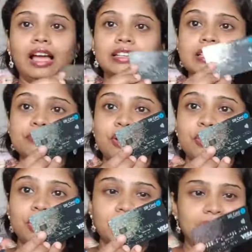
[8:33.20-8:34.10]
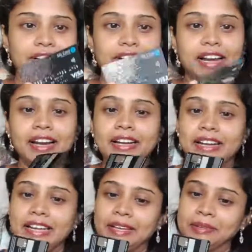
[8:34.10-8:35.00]
I just found a credit card.
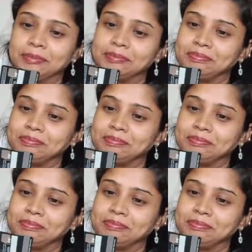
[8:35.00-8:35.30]
Me?